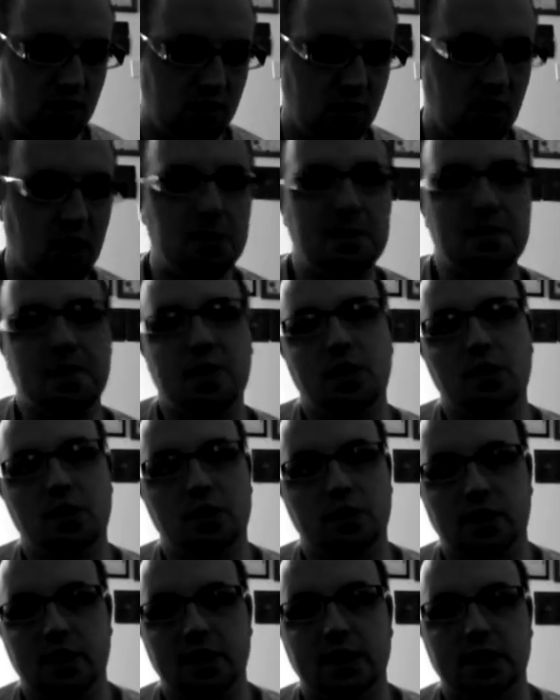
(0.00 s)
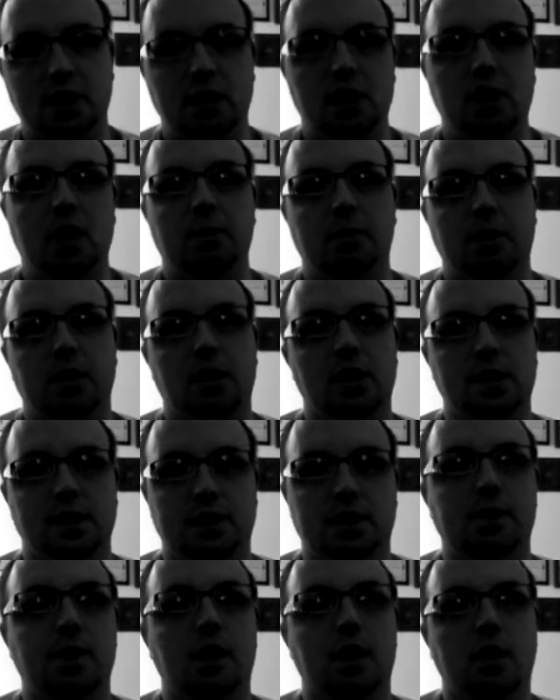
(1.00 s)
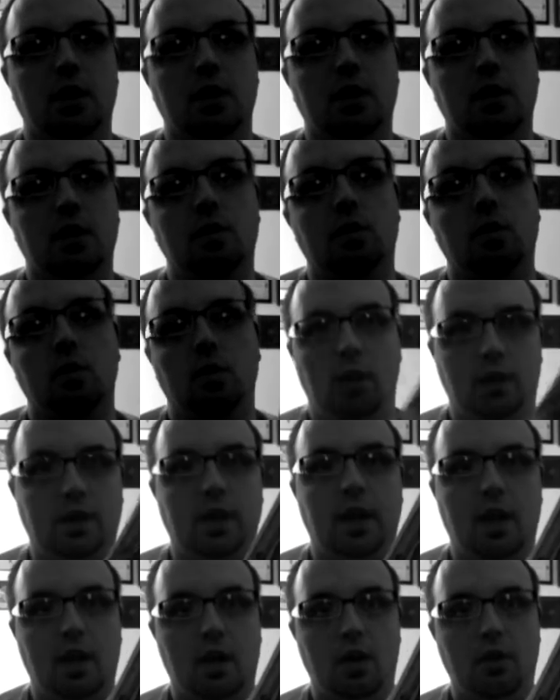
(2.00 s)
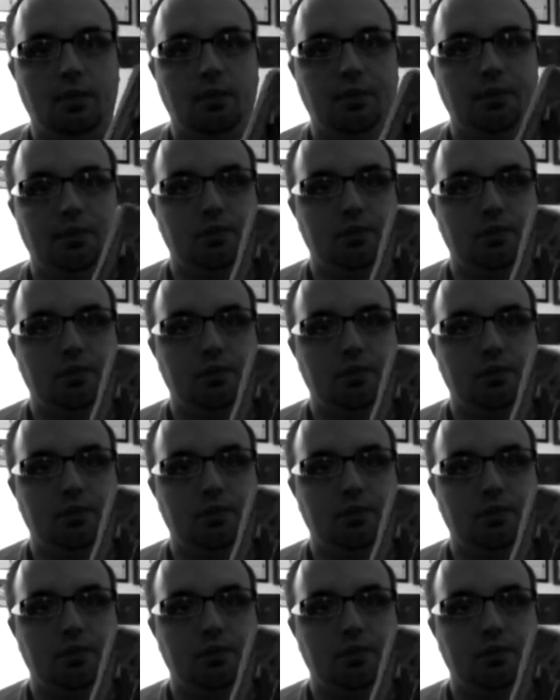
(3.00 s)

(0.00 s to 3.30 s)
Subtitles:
all my videos recently have been a clusterfuck of what the hell.